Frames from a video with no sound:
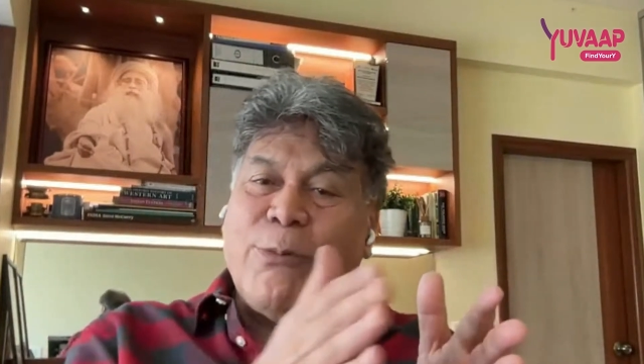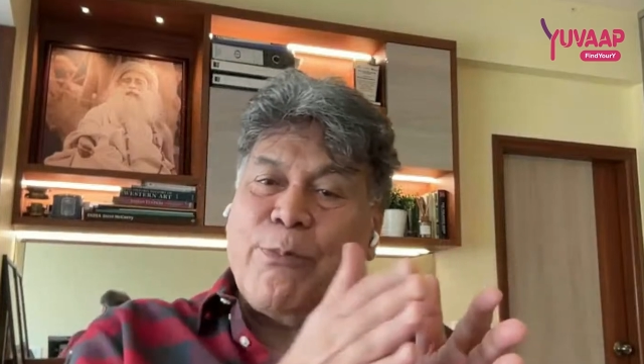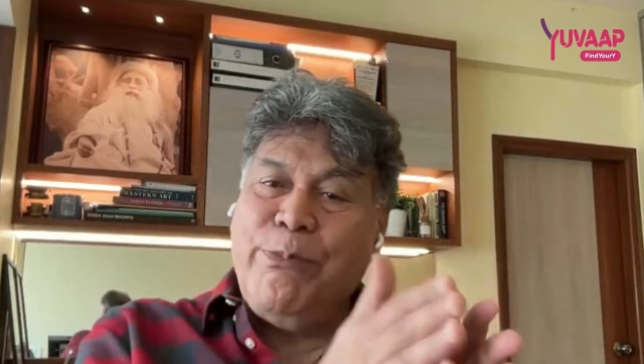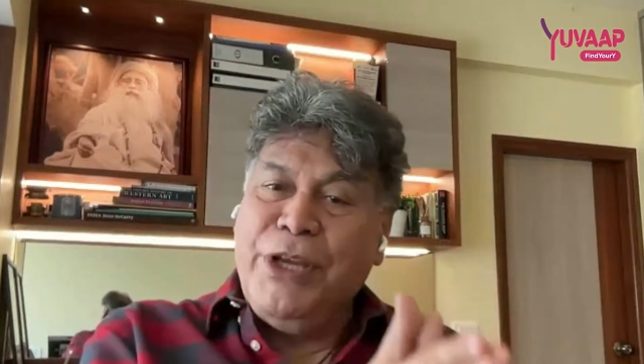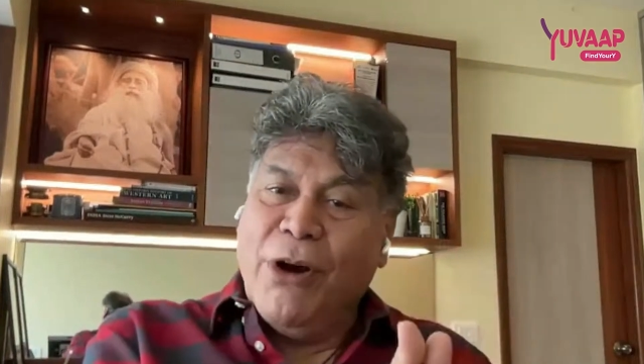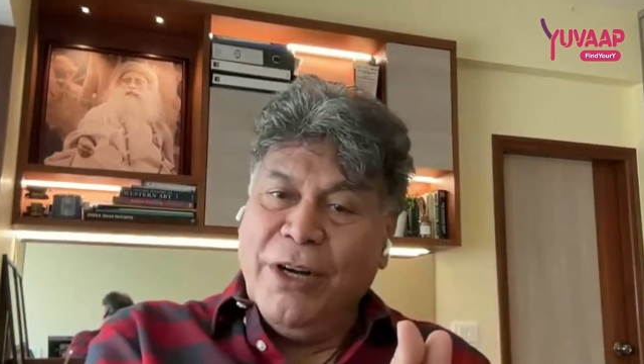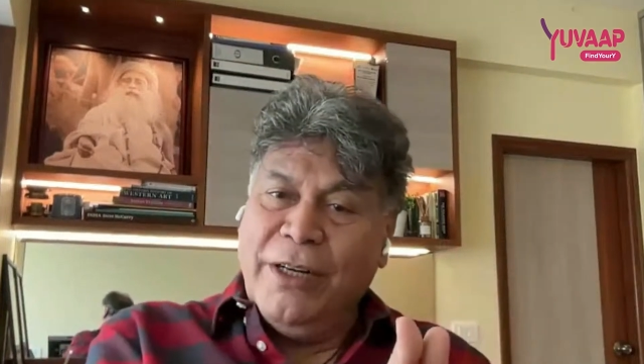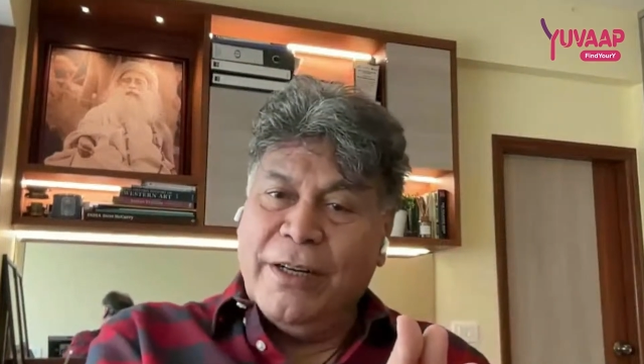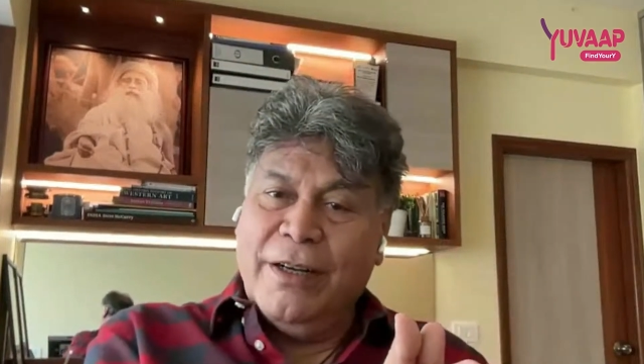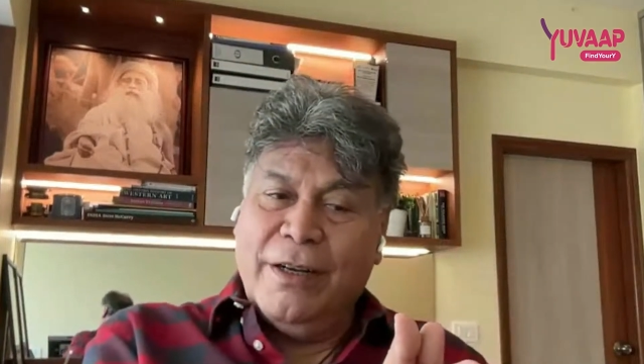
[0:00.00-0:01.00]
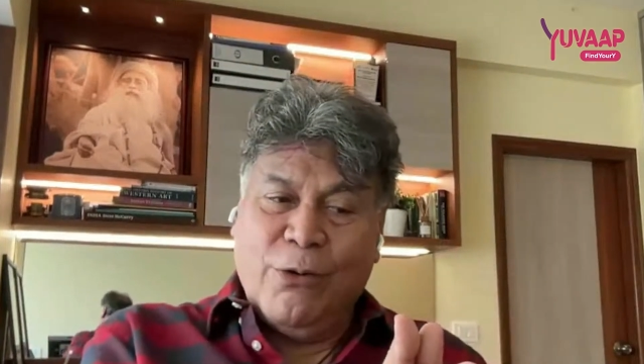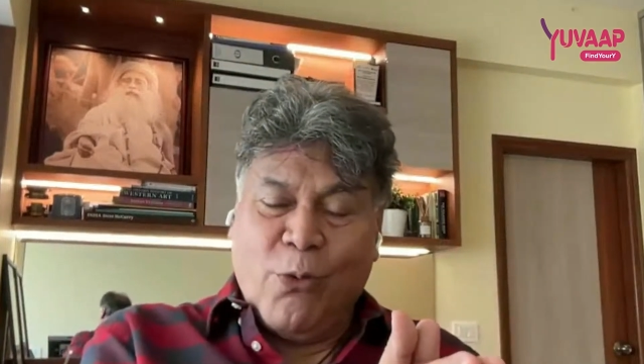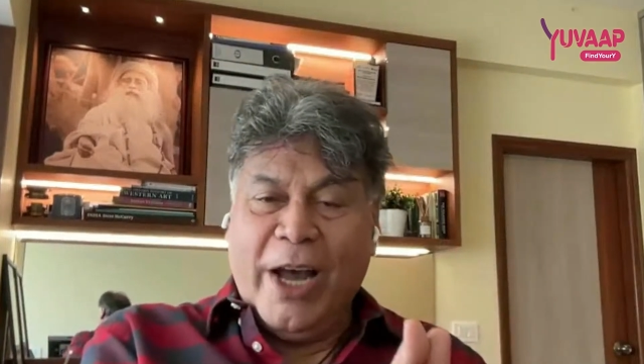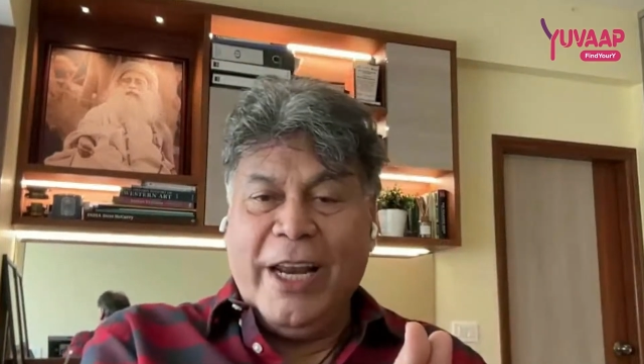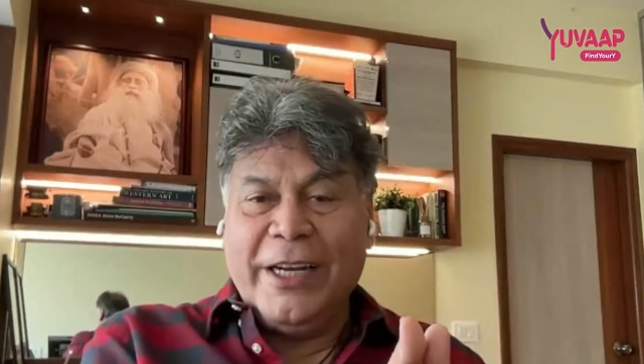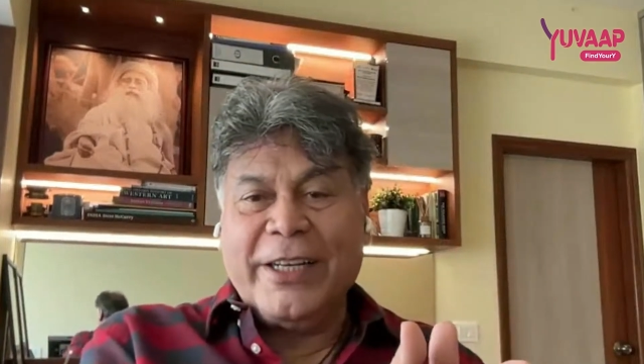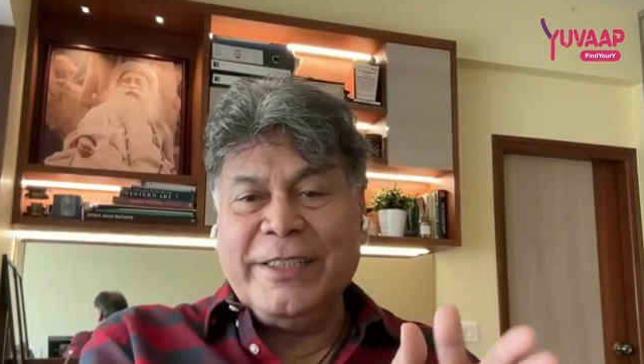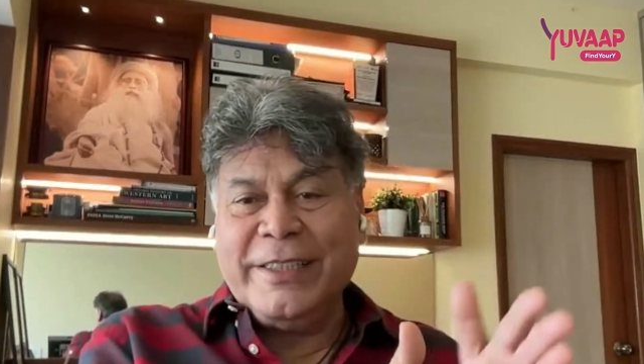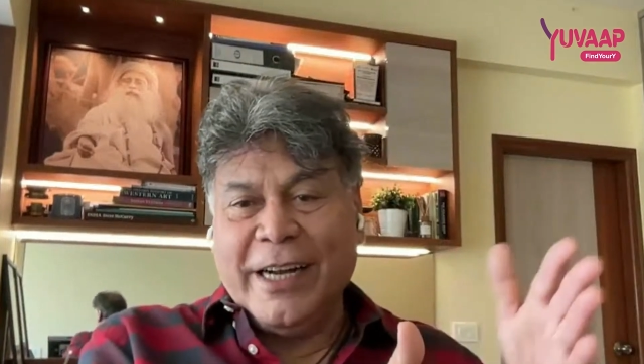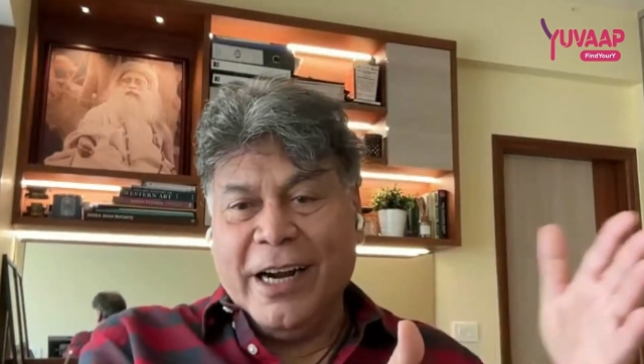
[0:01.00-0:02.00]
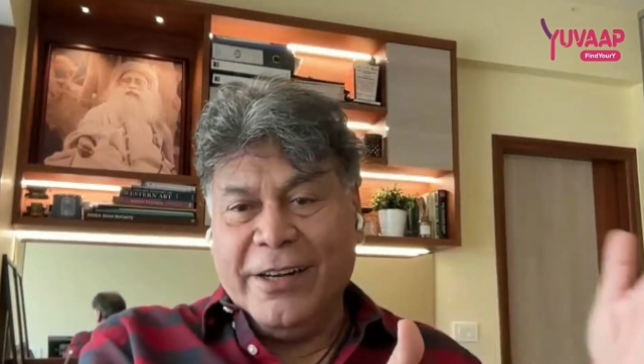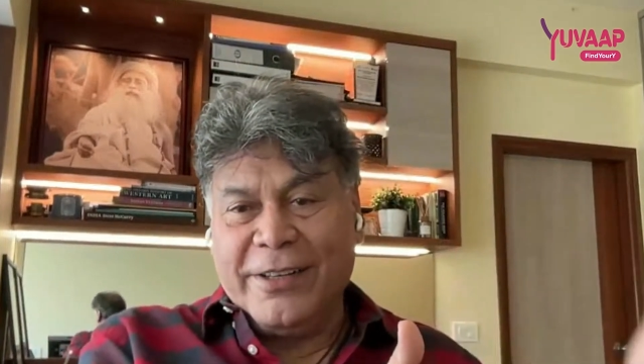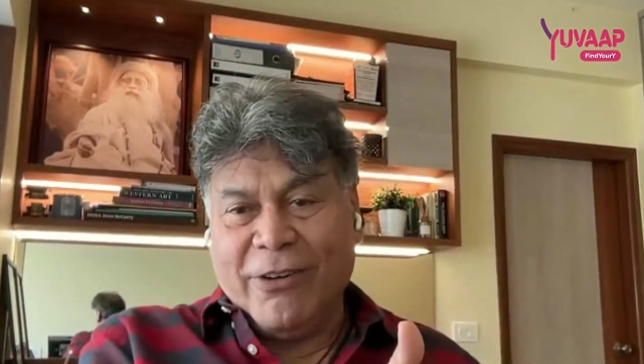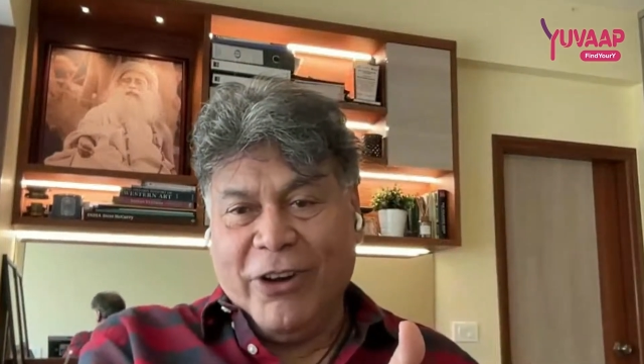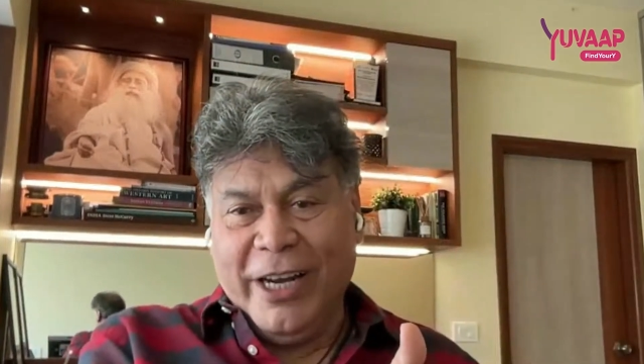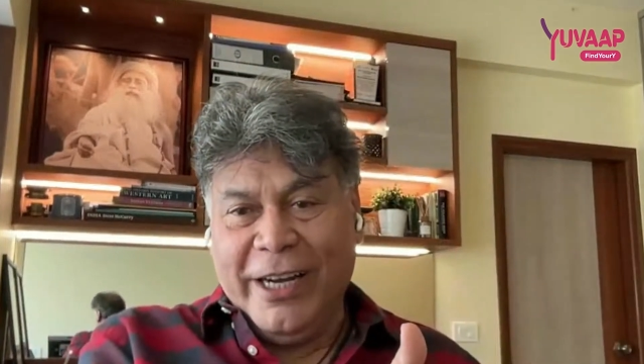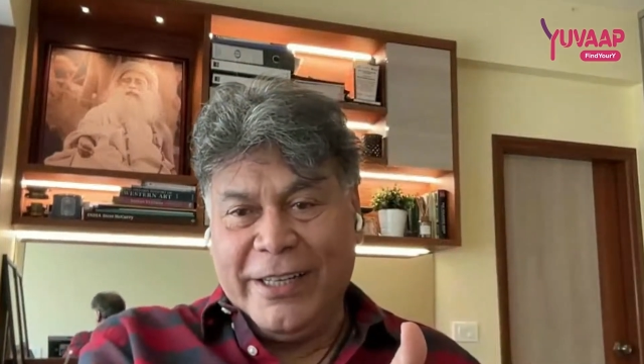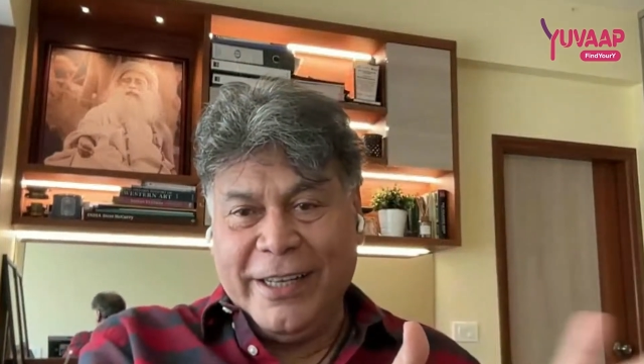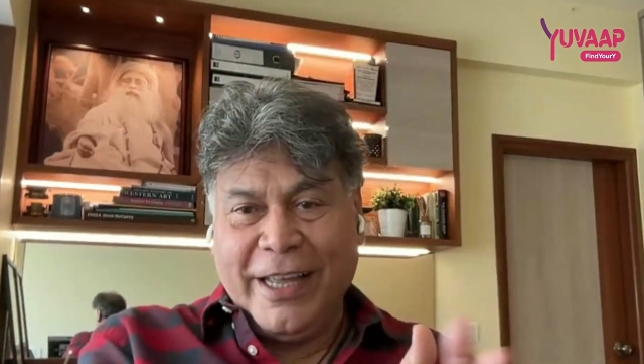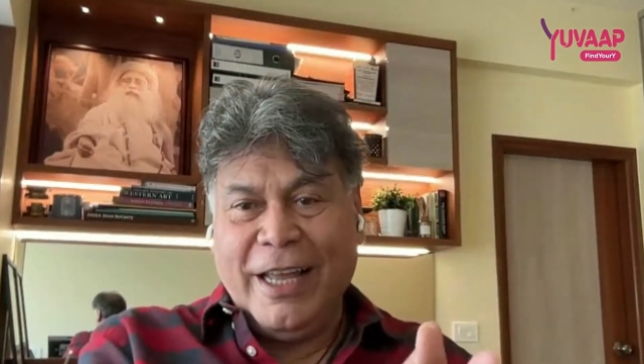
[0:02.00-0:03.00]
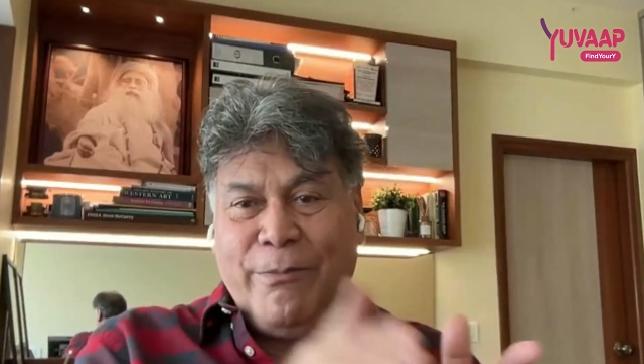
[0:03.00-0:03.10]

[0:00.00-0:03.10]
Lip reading: Now beyond violet is the ultraviolet,